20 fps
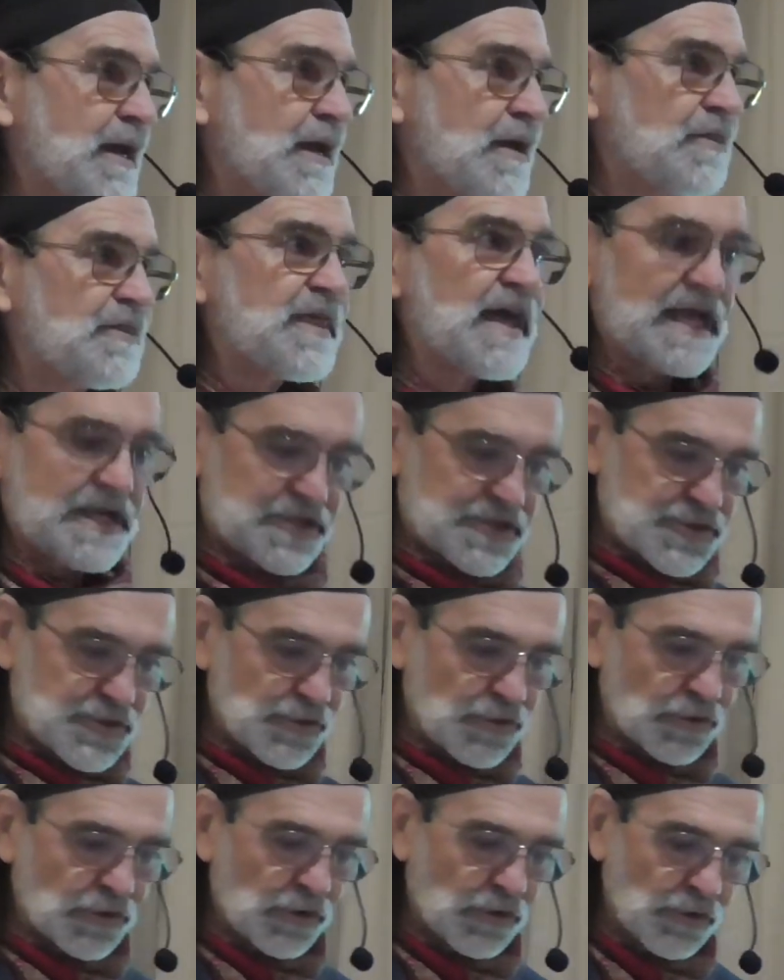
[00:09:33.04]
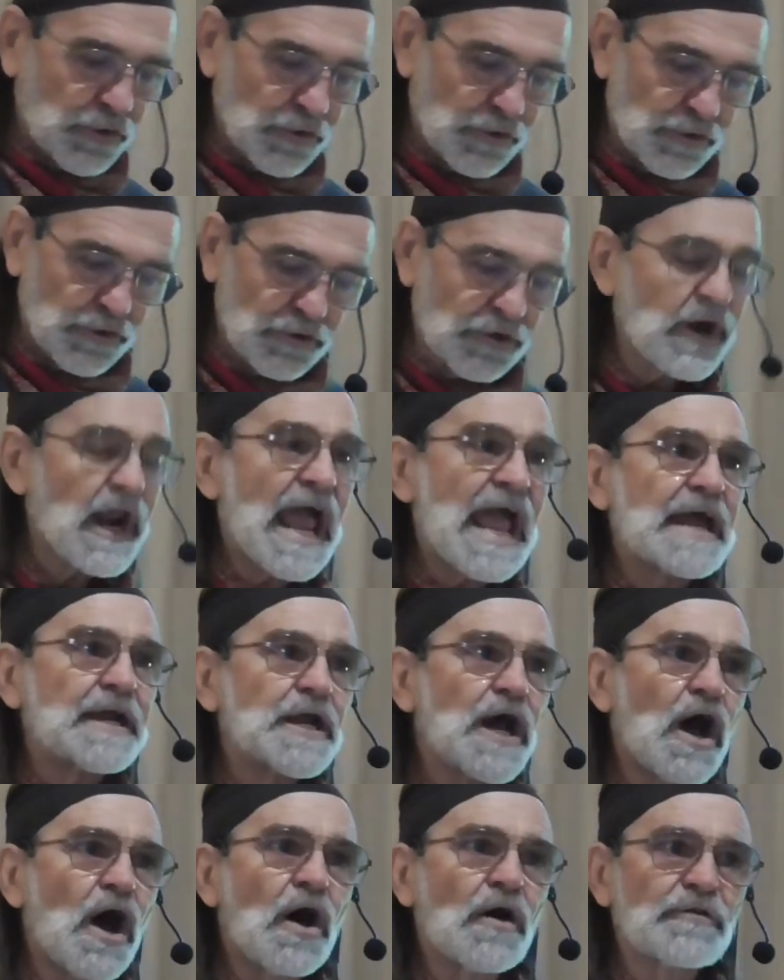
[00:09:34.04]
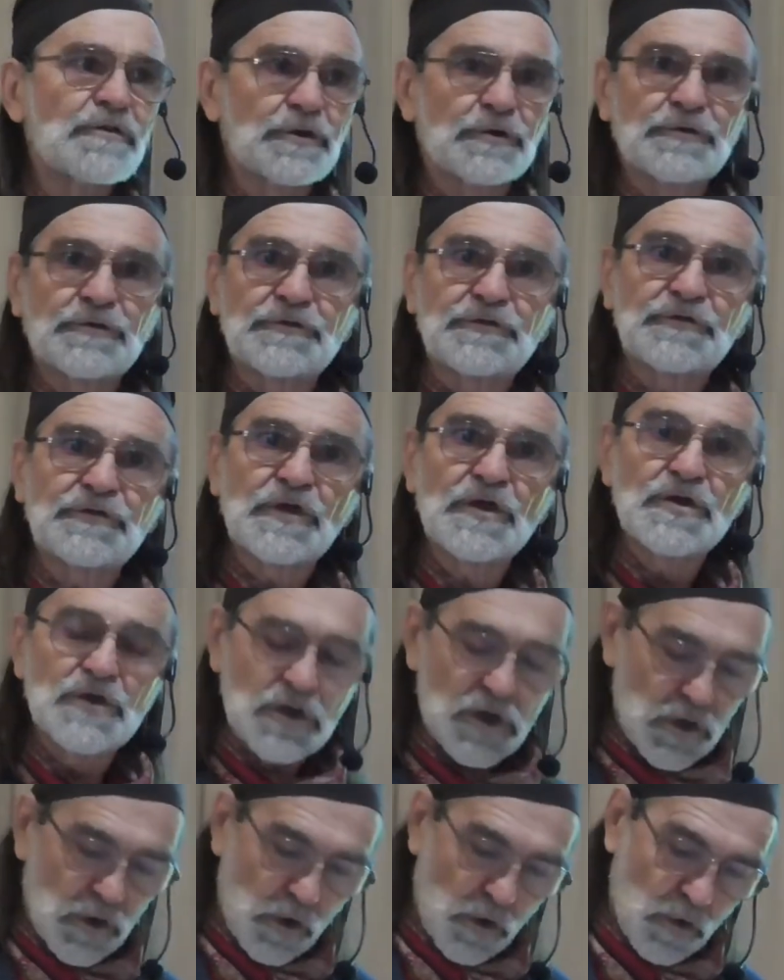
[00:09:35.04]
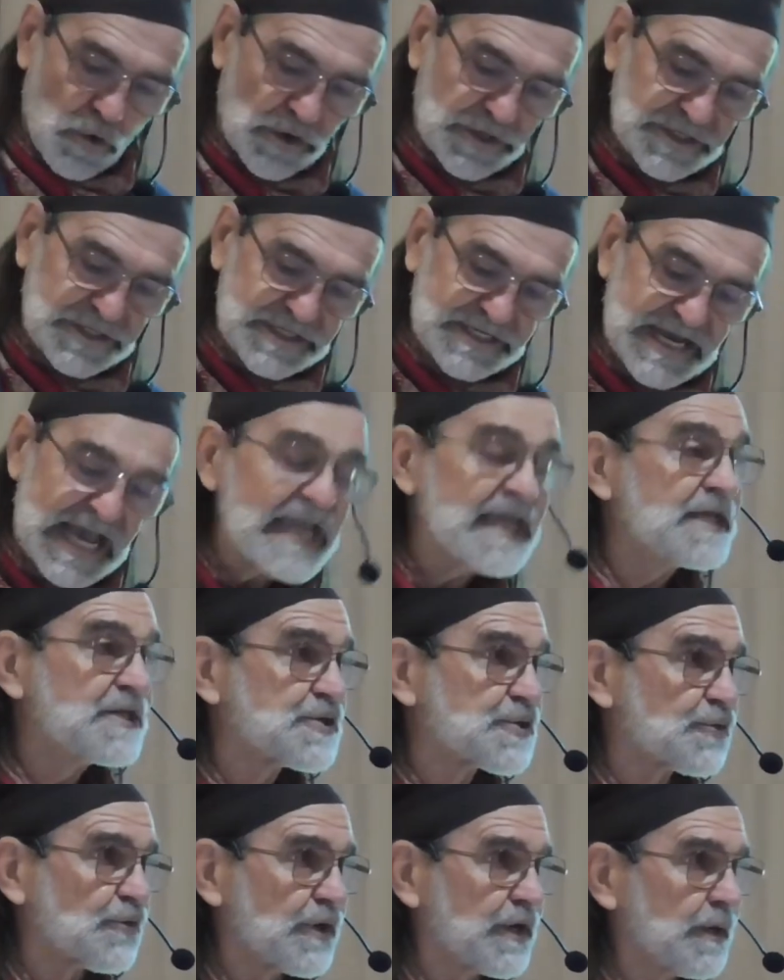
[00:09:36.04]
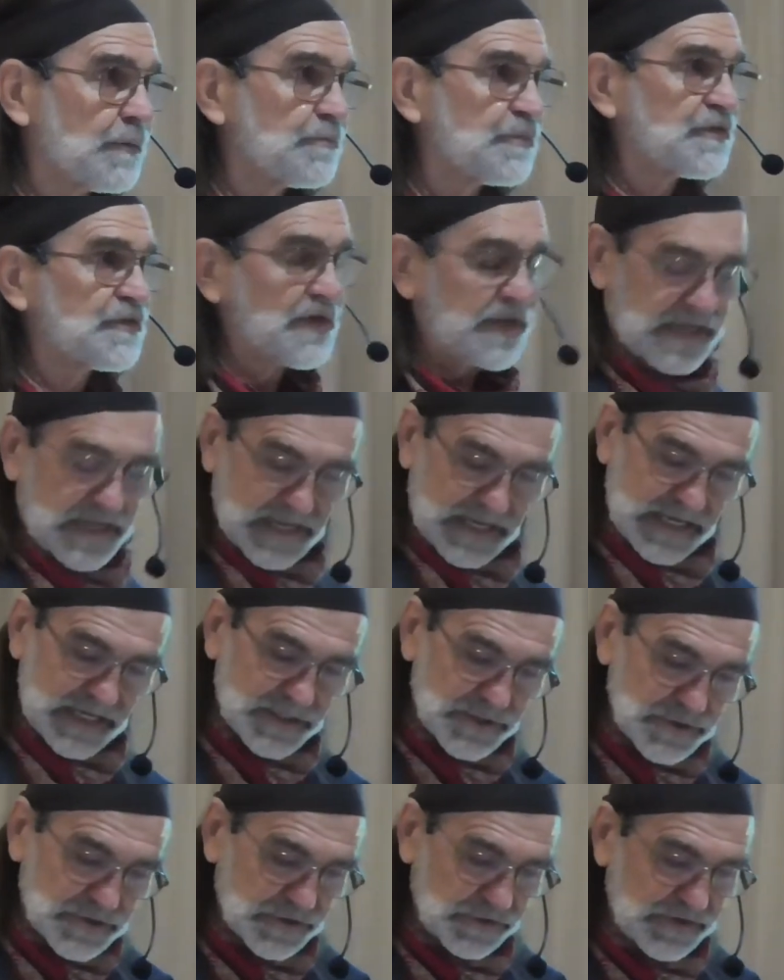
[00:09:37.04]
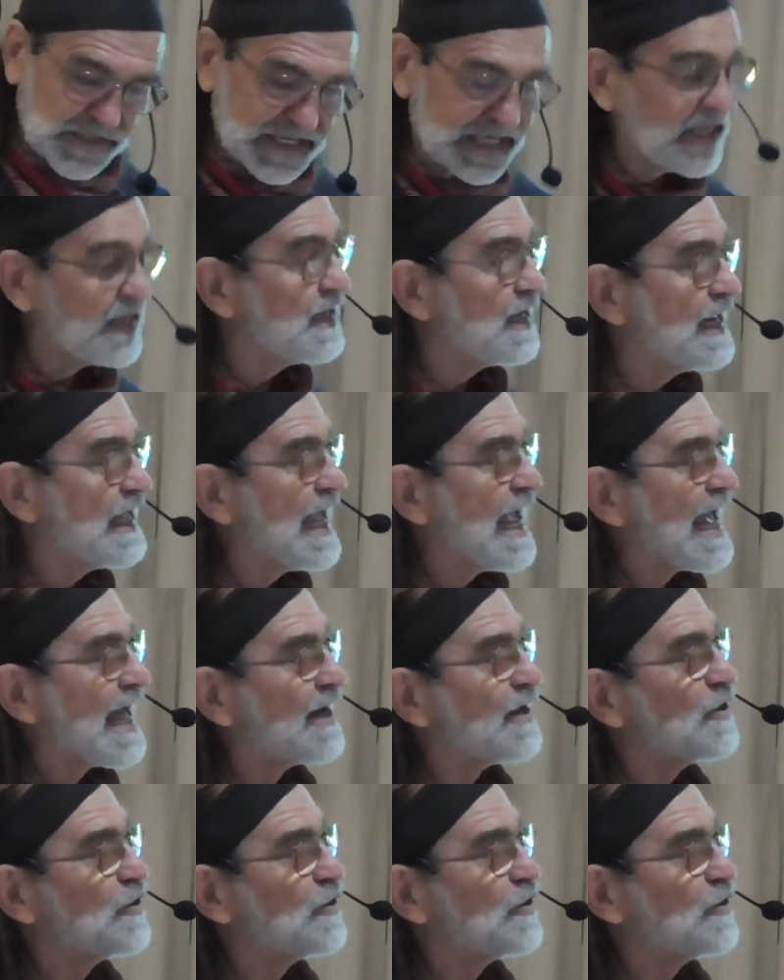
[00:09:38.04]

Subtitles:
that took her and others on day trips into the Indiana